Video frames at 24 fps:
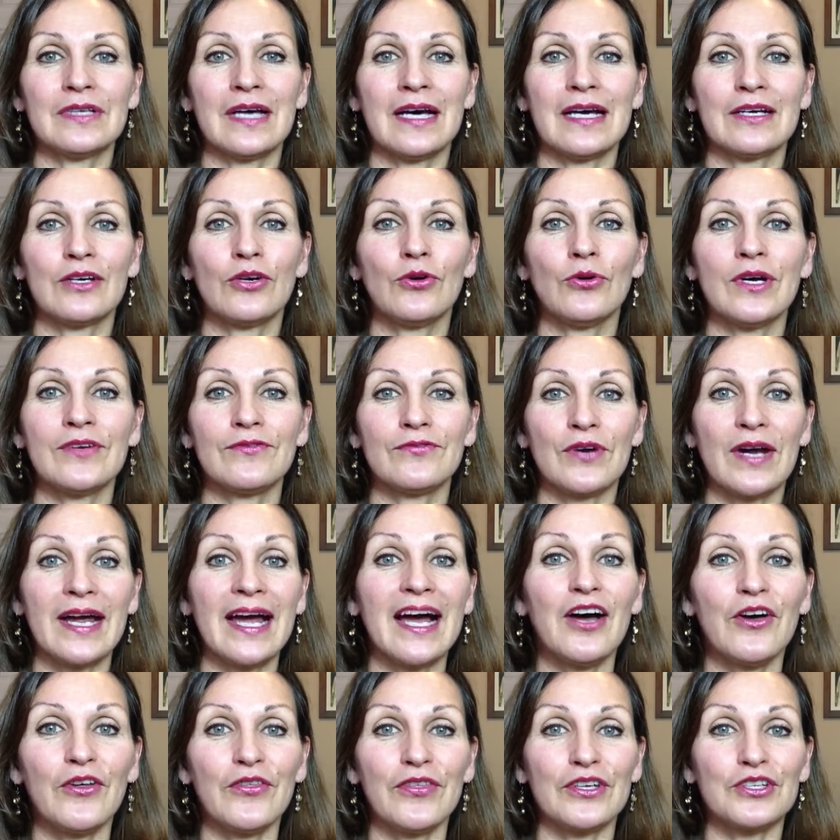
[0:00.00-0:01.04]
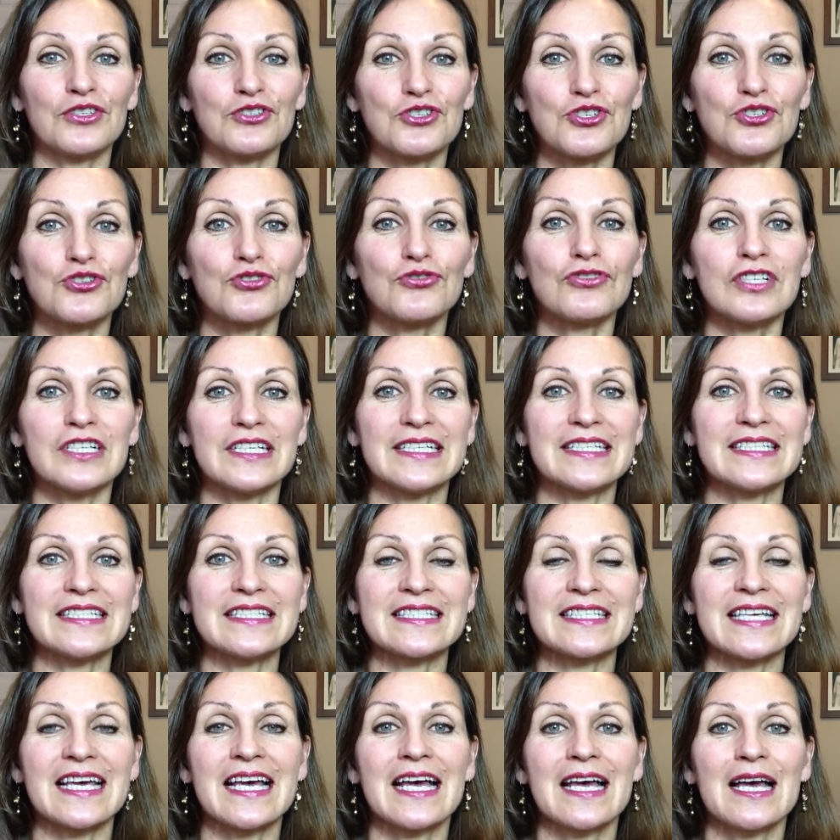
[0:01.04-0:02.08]
going for health
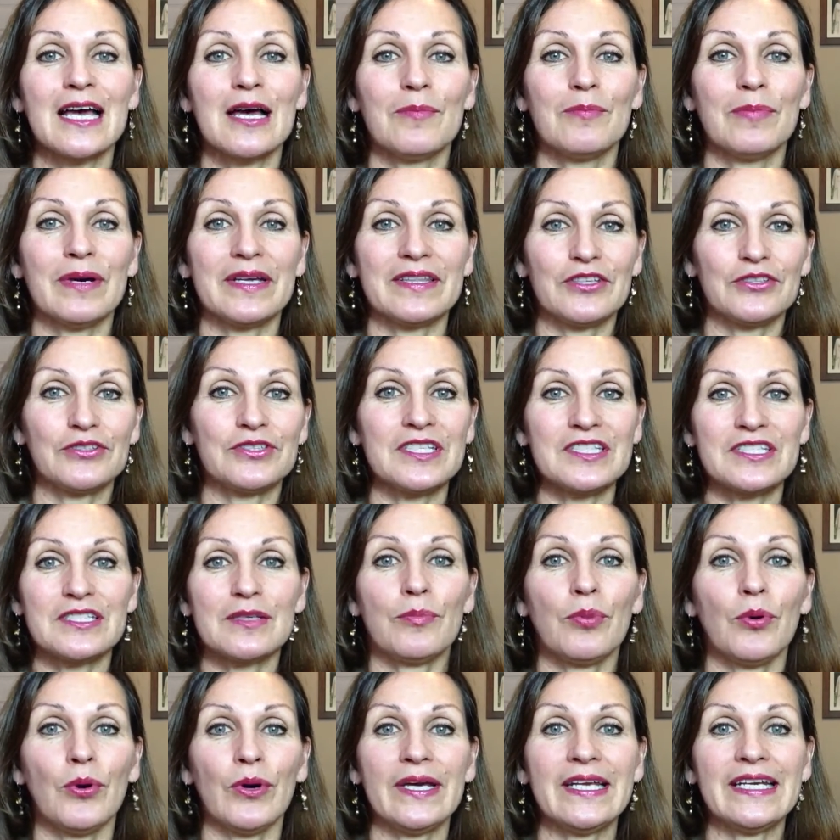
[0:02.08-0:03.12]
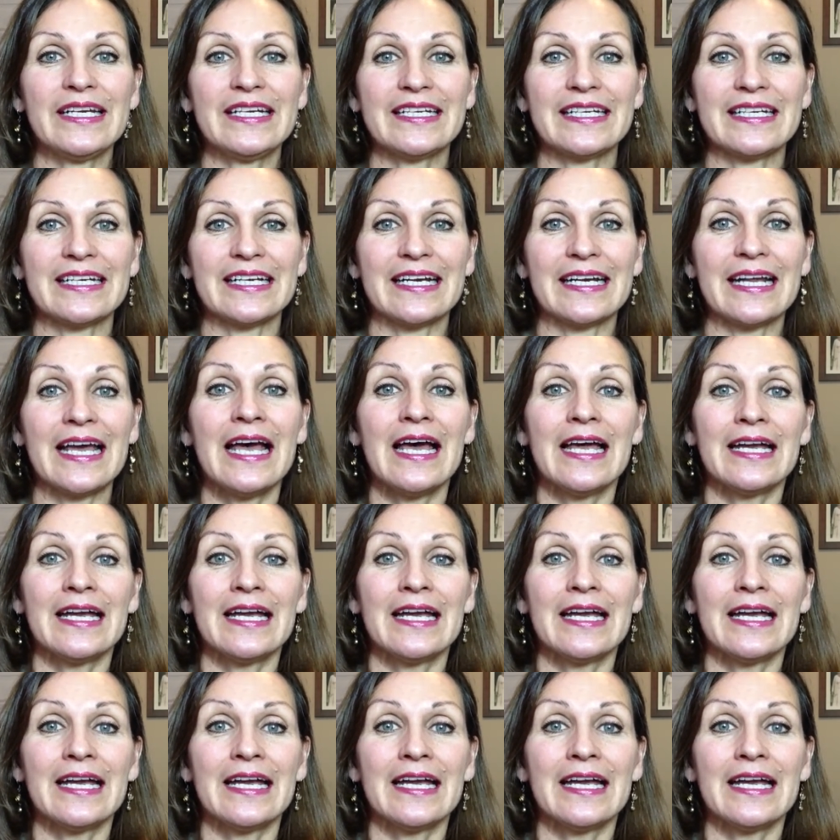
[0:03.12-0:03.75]
insurance, but they're disappointed in it.